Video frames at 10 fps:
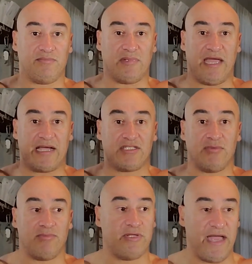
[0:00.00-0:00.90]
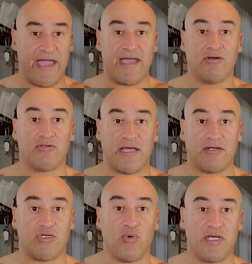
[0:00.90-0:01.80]
has the handles that are
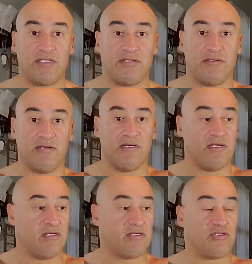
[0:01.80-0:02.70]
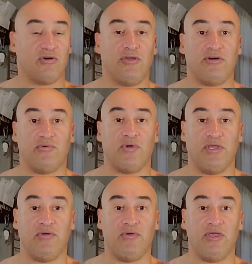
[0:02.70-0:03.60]
twists. So when
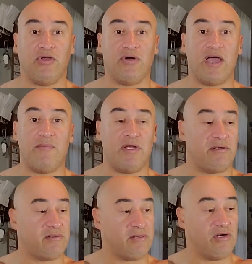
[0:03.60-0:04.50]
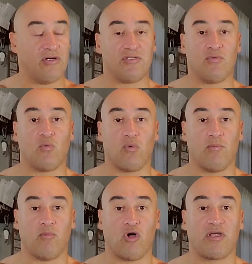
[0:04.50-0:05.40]
you grab it, it's
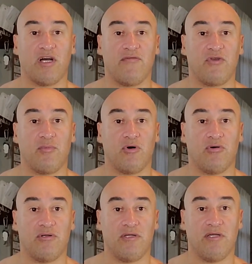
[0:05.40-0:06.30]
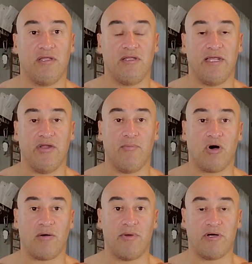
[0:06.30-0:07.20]
more comfortable than the
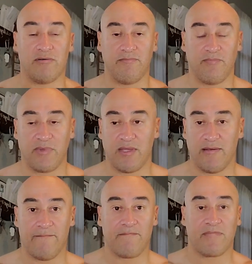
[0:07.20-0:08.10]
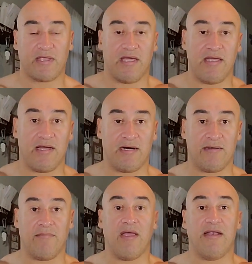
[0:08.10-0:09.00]
barbell. Okay.
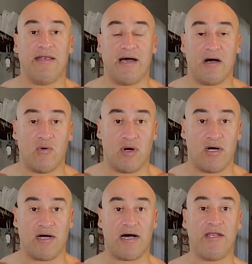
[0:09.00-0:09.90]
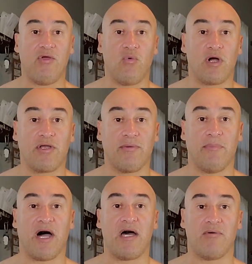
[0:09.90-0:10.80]
Now, how do you work the
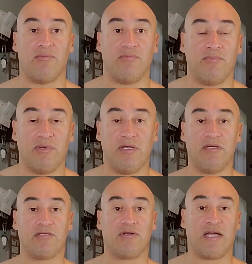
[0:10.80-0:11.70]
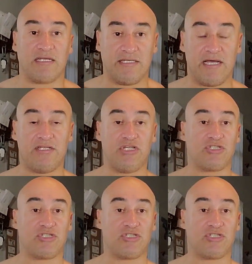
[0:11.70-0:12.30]
bottom? So like I said, just